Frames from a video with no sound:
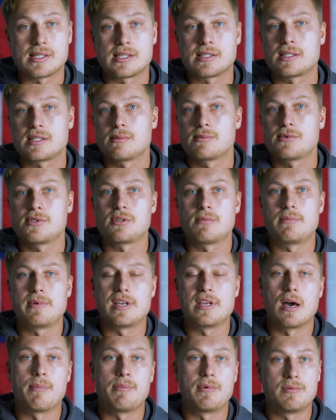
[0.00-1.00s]
systems to
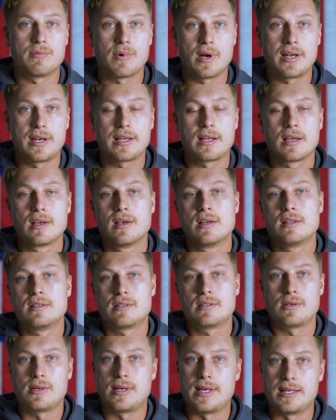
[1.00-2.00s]
be up and running
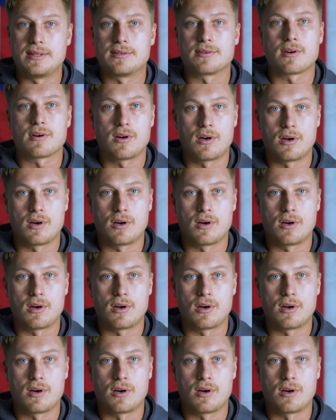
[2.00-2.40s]
to heat their